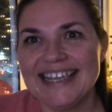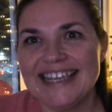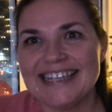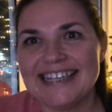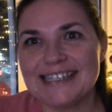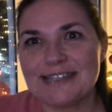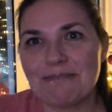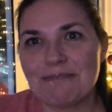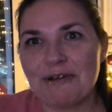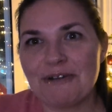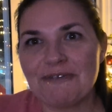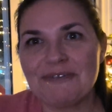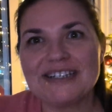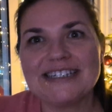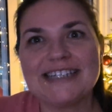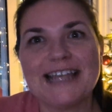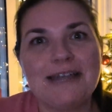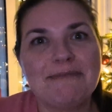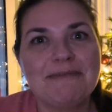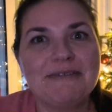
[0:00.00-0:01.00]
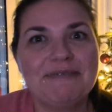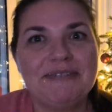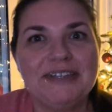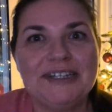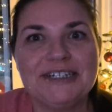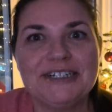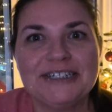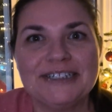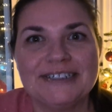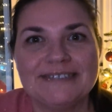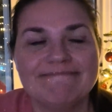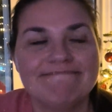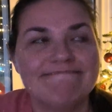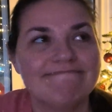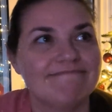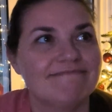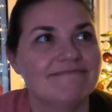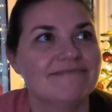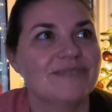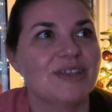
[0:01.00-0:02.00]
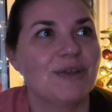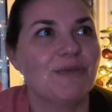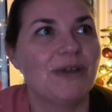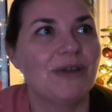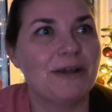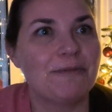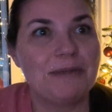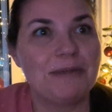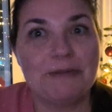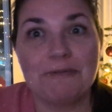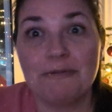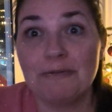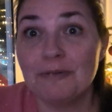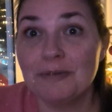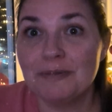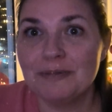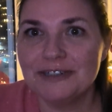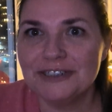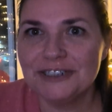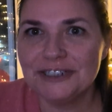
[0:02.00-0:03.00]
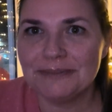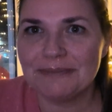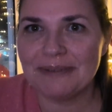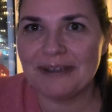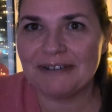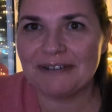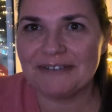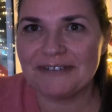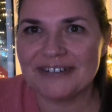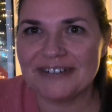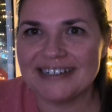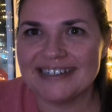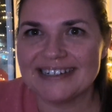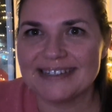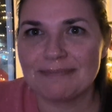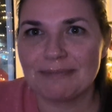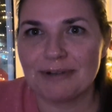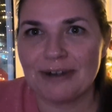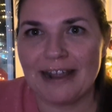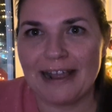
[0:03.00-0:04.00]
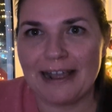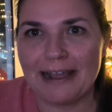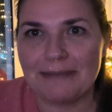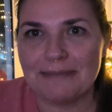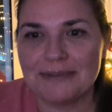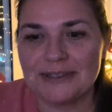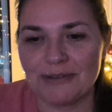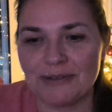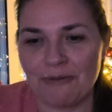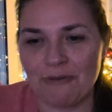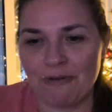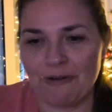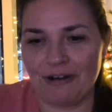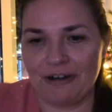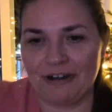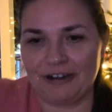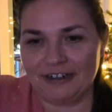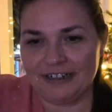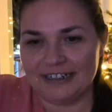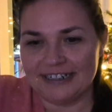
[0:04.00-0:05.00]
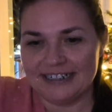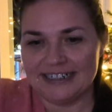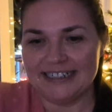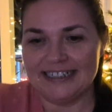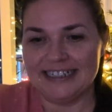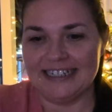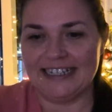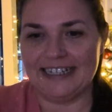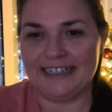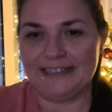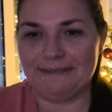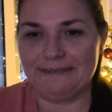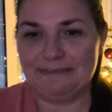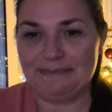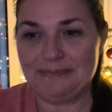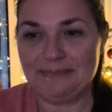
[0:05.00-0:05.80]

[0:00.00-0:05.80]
It's the perfect time of year where people will push your boundaries, perhaps, or uh,